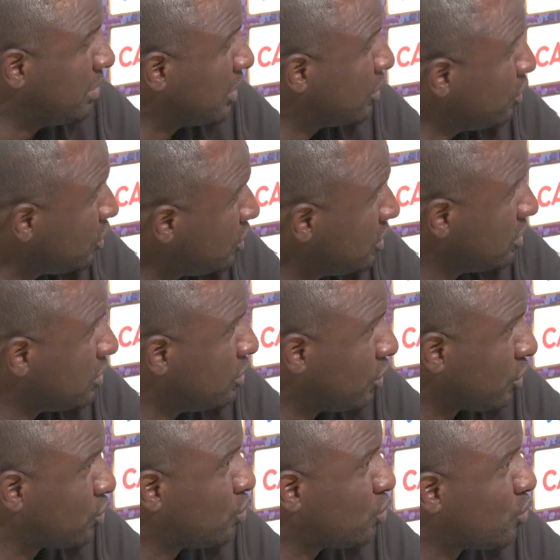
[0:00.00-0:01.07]
good,
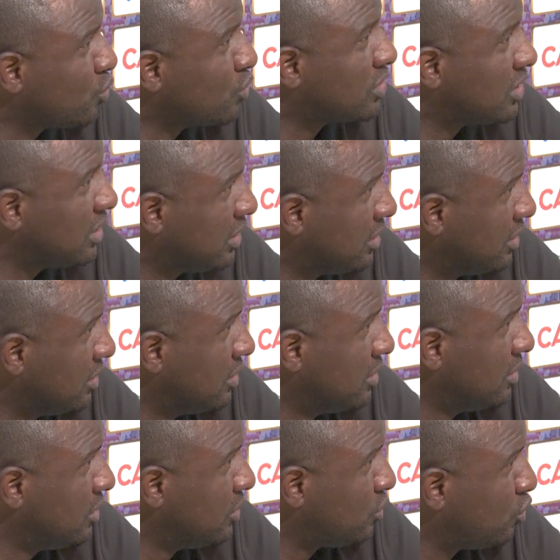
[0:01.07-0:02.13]
not to concede
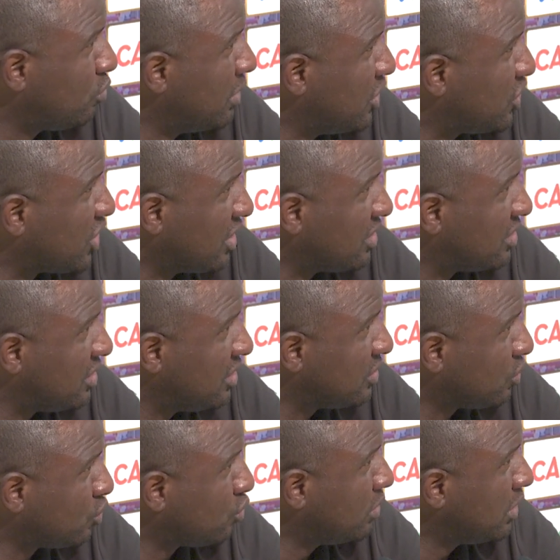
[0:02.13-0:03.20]
too many
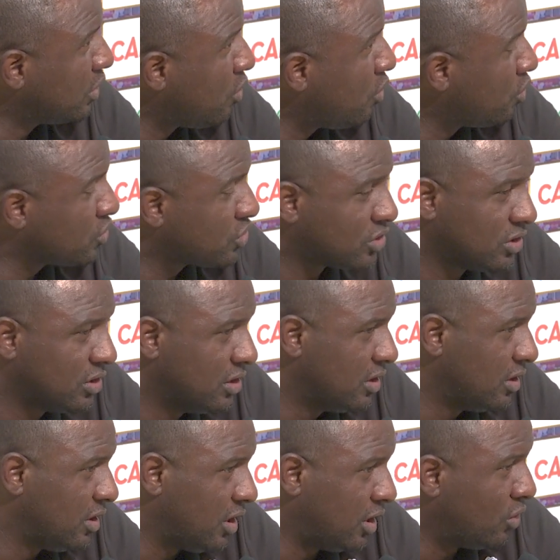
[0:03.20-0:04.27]
chances or too many goals.
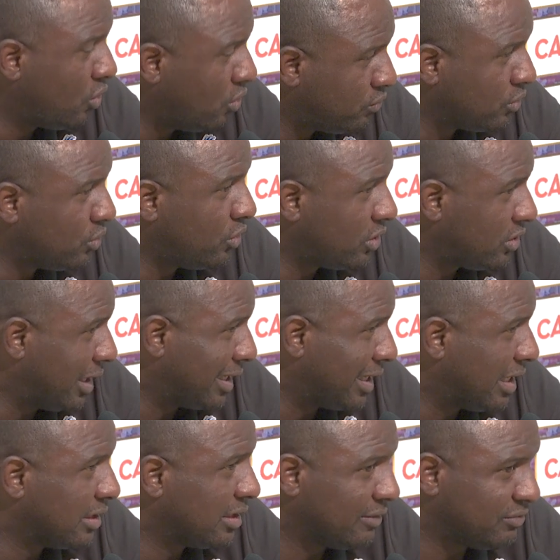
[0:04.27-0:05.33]
And overall,
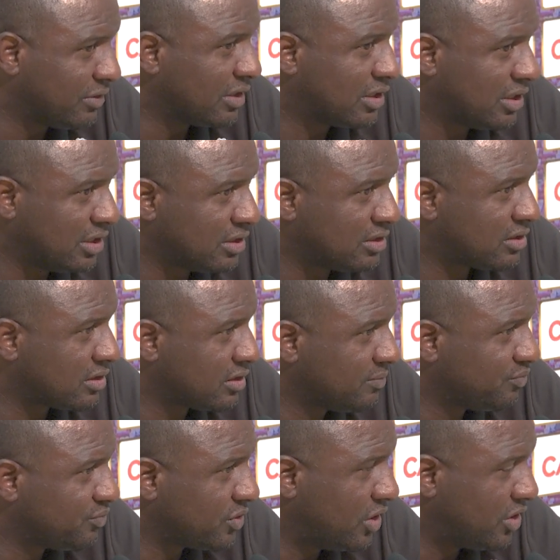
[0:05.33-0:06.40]
again, I think it's
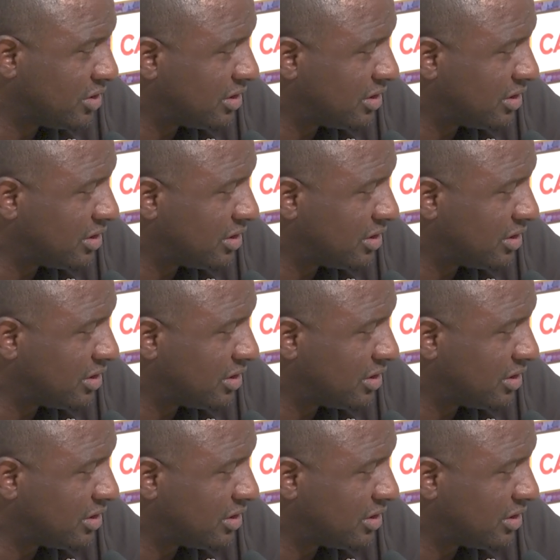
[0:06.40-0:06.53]
a